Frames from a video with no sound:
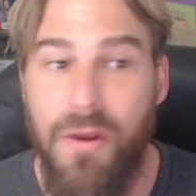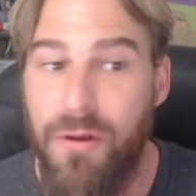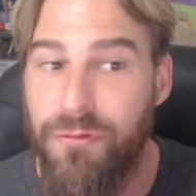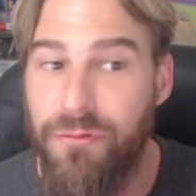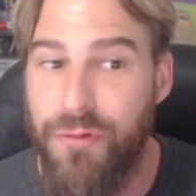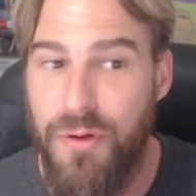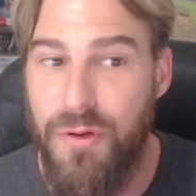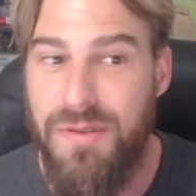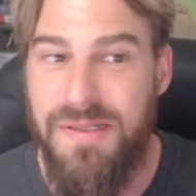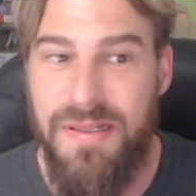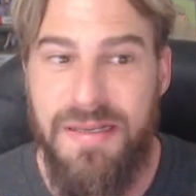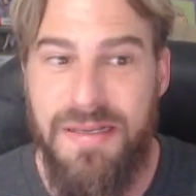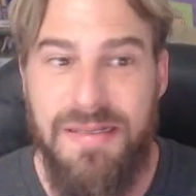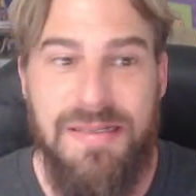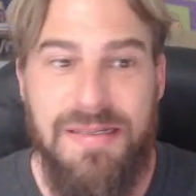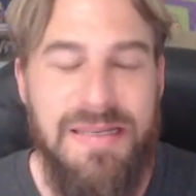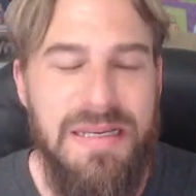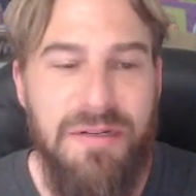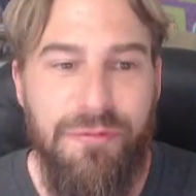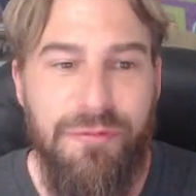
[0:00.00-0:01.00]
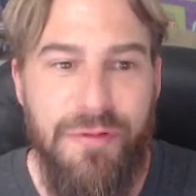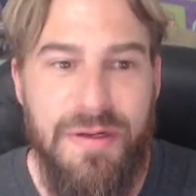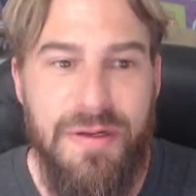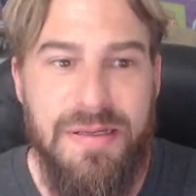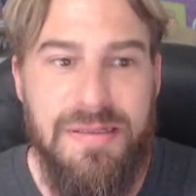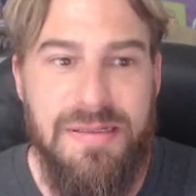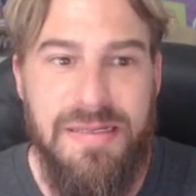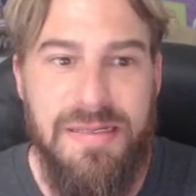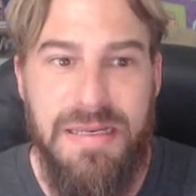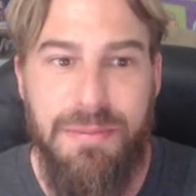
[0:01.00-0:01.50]
Firstly, Xenophon
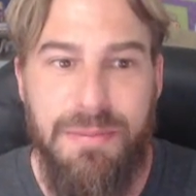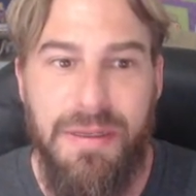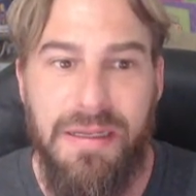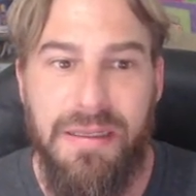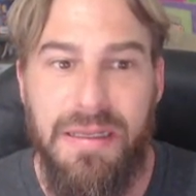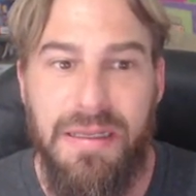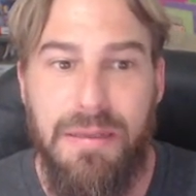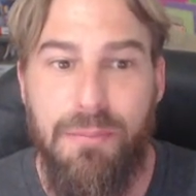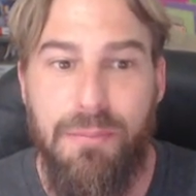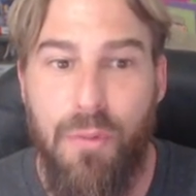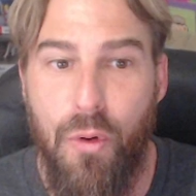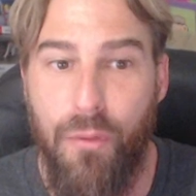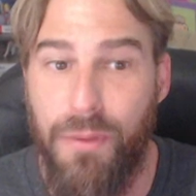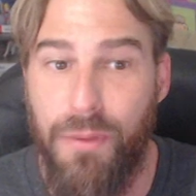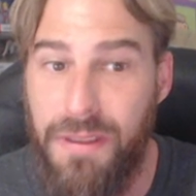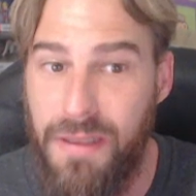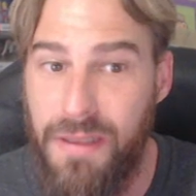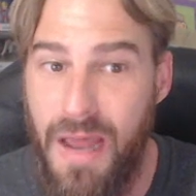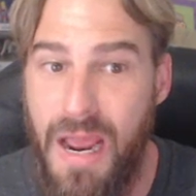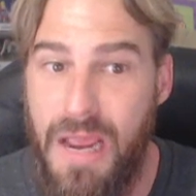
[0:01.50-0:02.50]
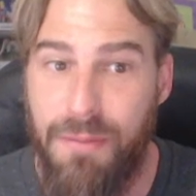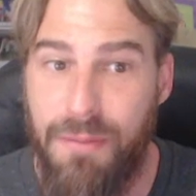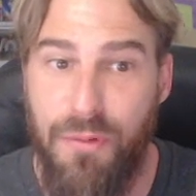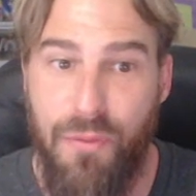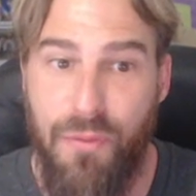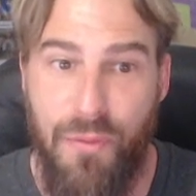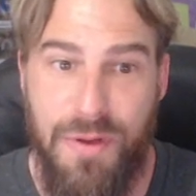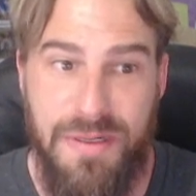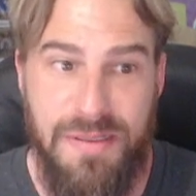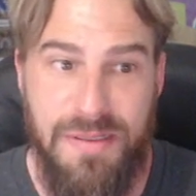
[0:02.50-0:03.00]
is seemingly more
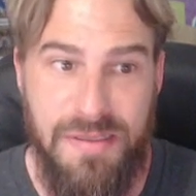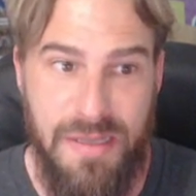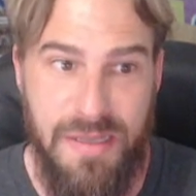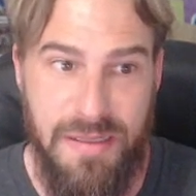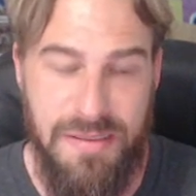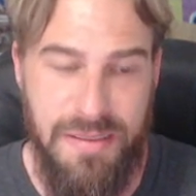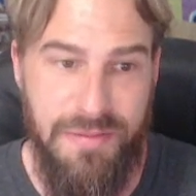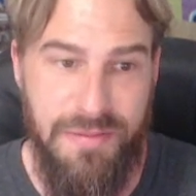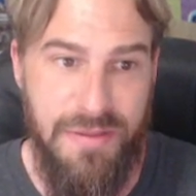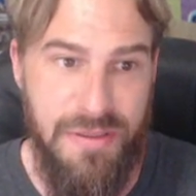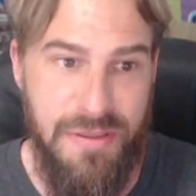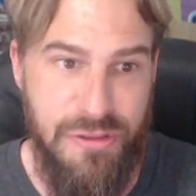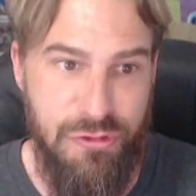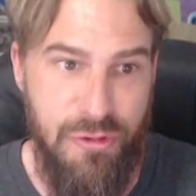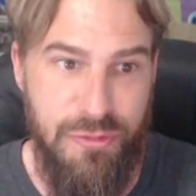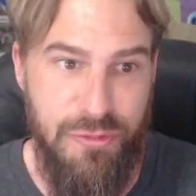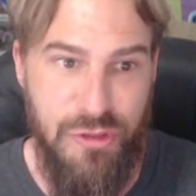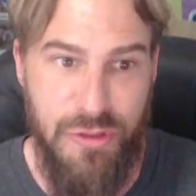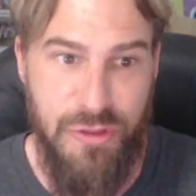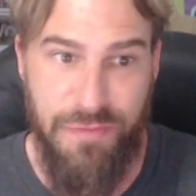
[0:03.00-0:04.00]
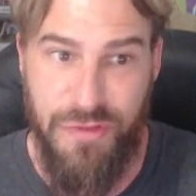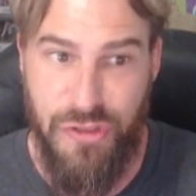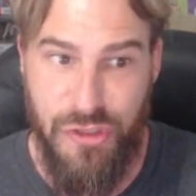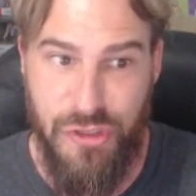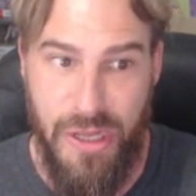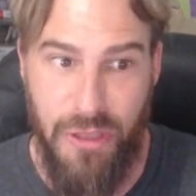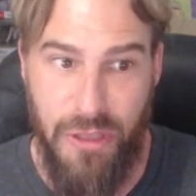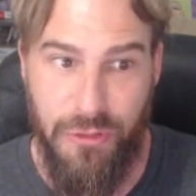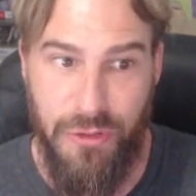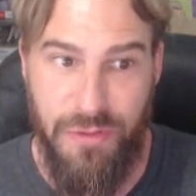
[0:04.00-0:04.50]
reliable when discussing the description of the
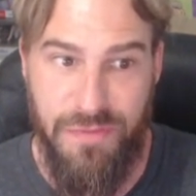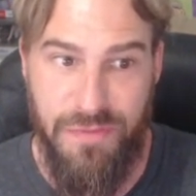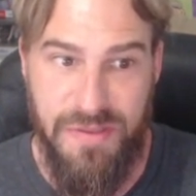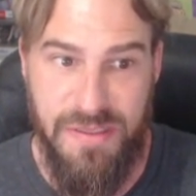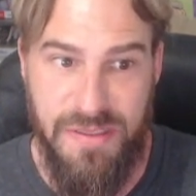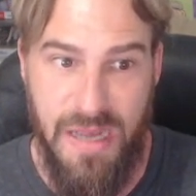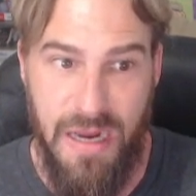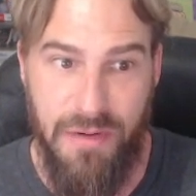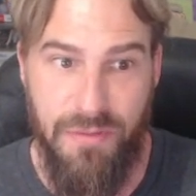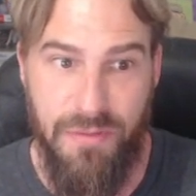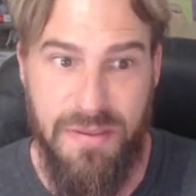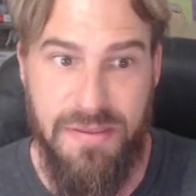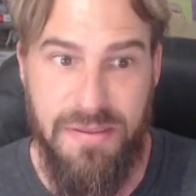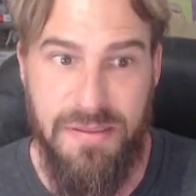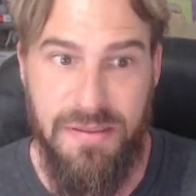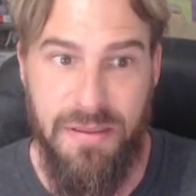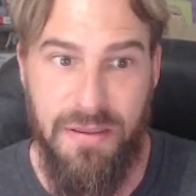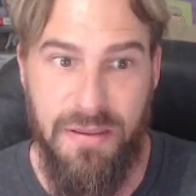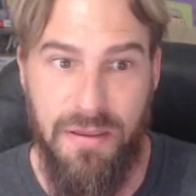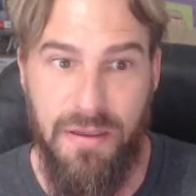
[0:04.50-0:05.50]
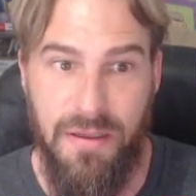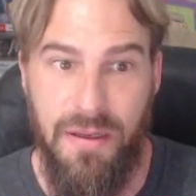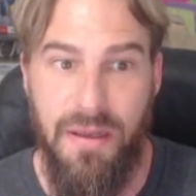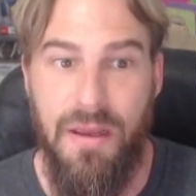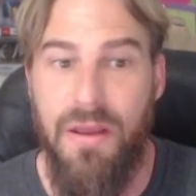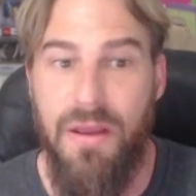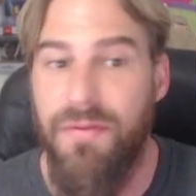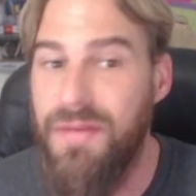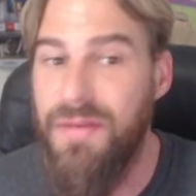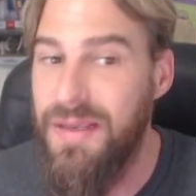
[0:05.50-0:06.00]
childhood of Cyrus,
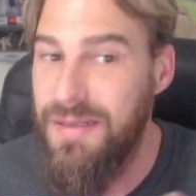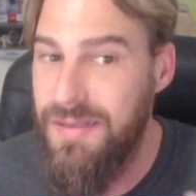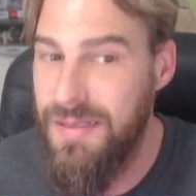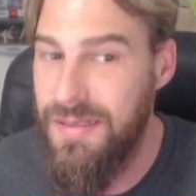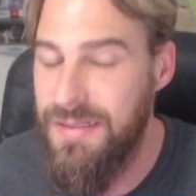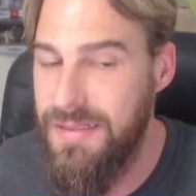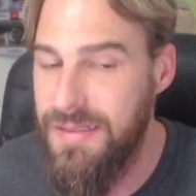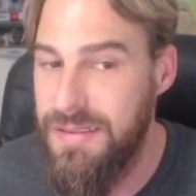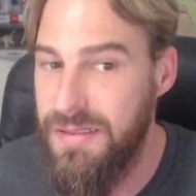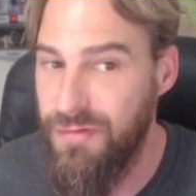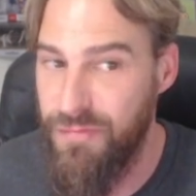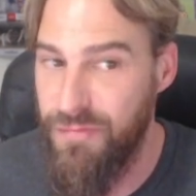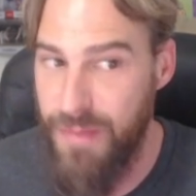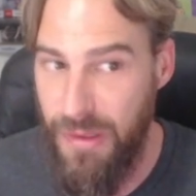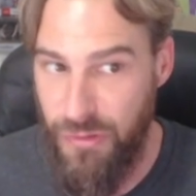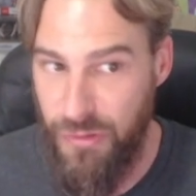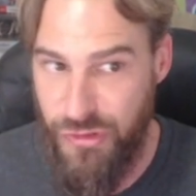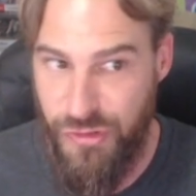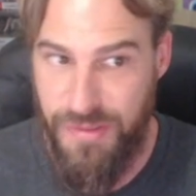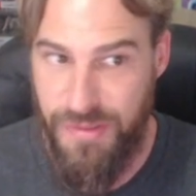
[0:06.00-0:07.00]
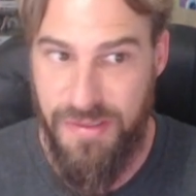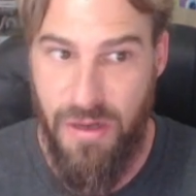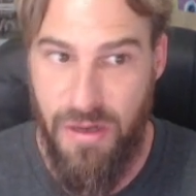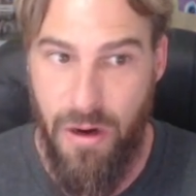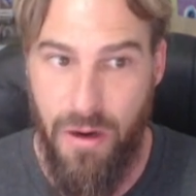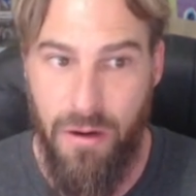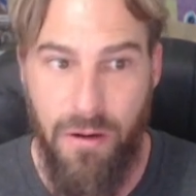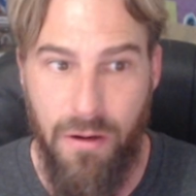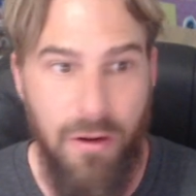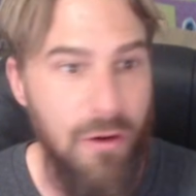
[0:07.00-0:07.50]
the existence of
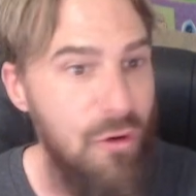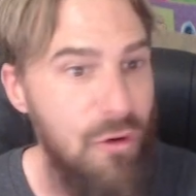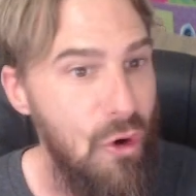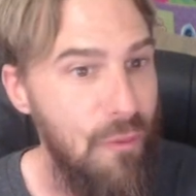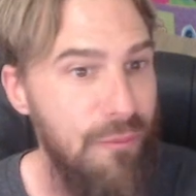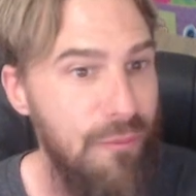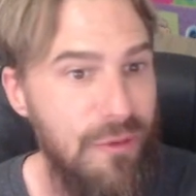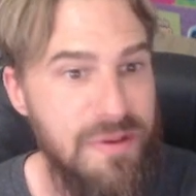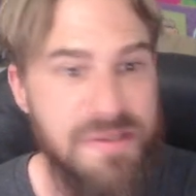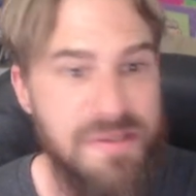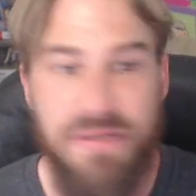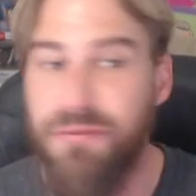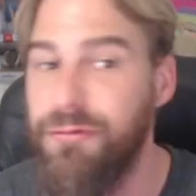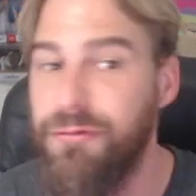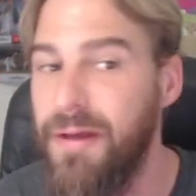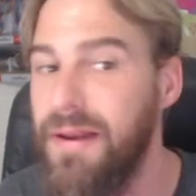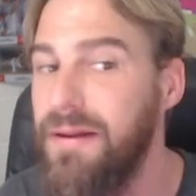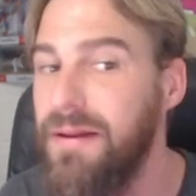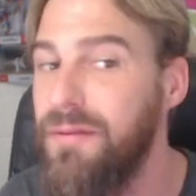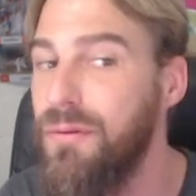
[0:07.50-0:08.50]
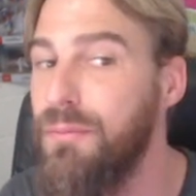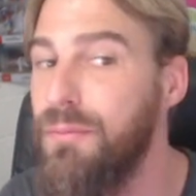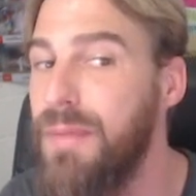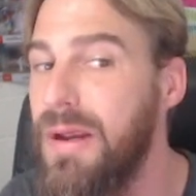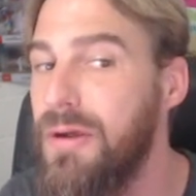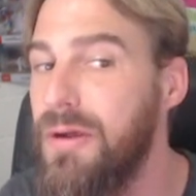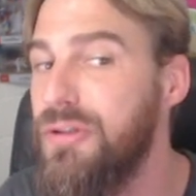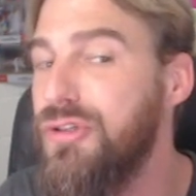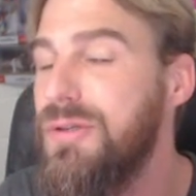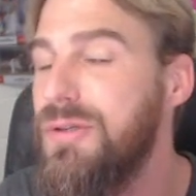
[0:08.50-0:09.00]
Belshazzar, Gobryas, and finally the
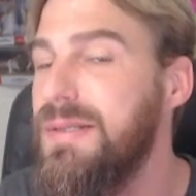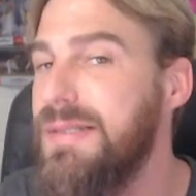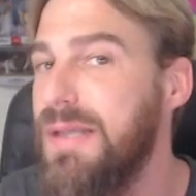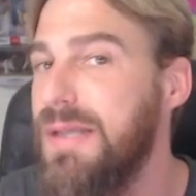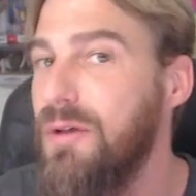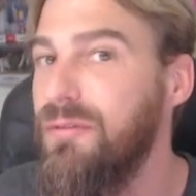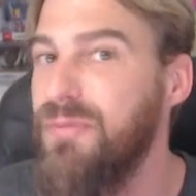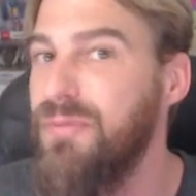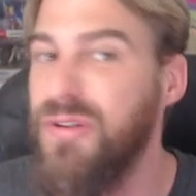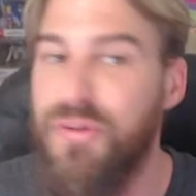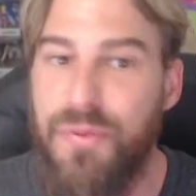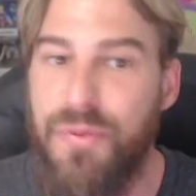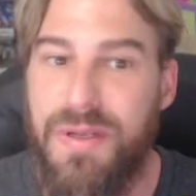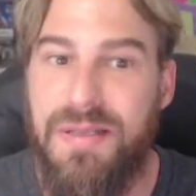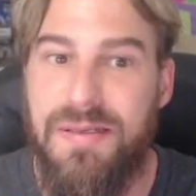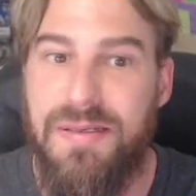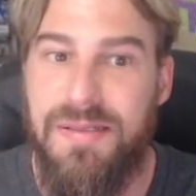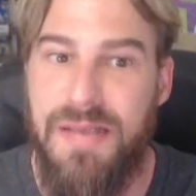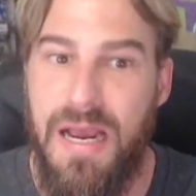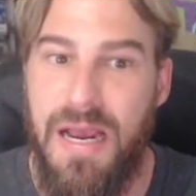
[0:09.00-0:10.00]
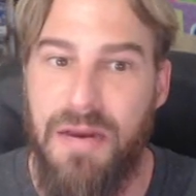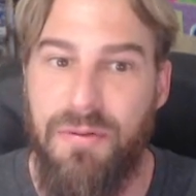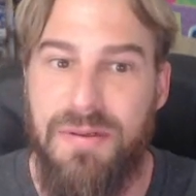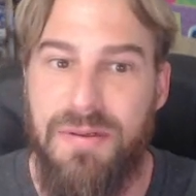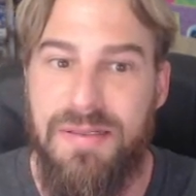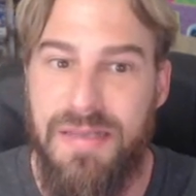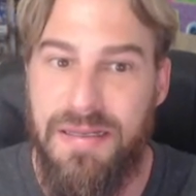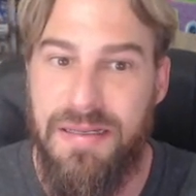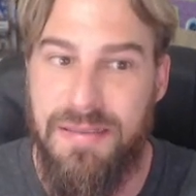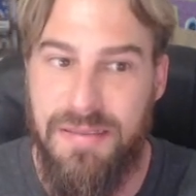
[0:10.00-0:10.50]
marriage itself between
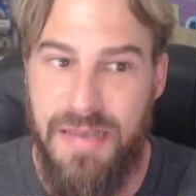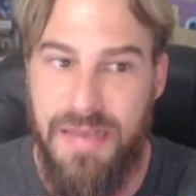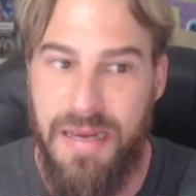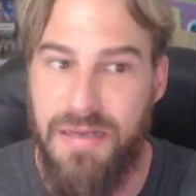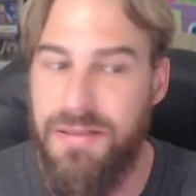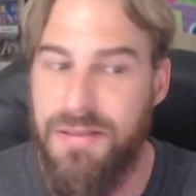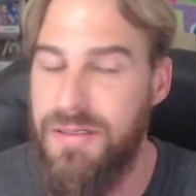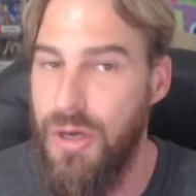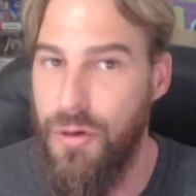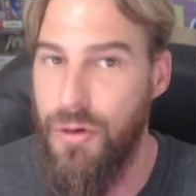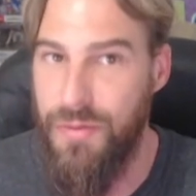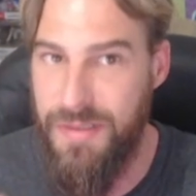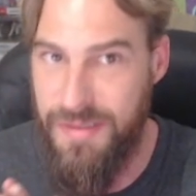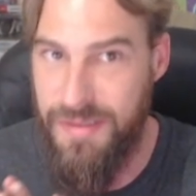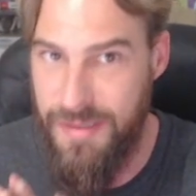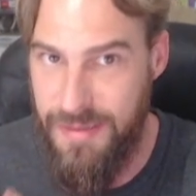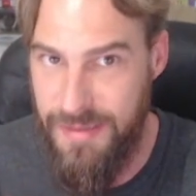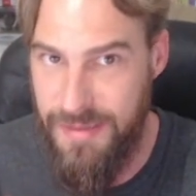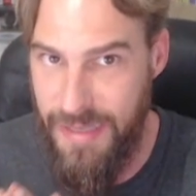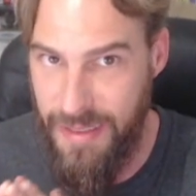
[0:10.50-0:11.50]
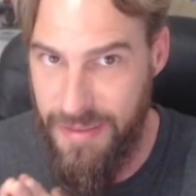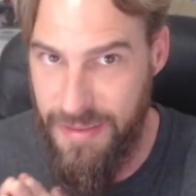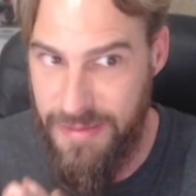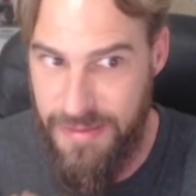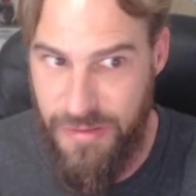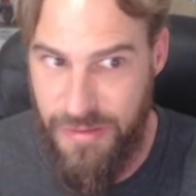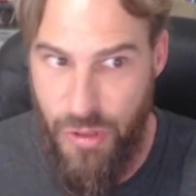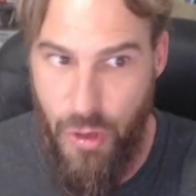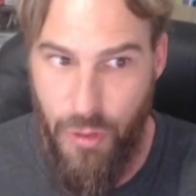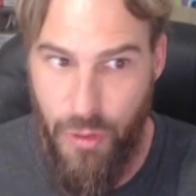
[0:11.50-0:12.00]
Cyrus and Cyaxares
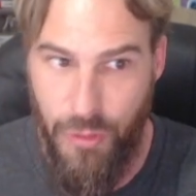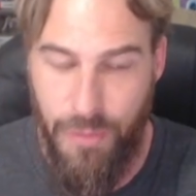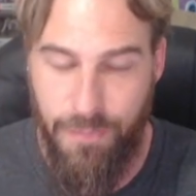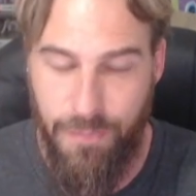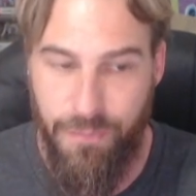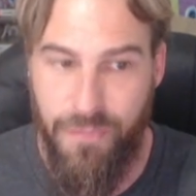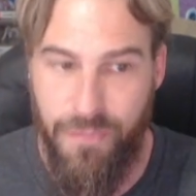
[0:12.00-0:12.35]
II's daughter.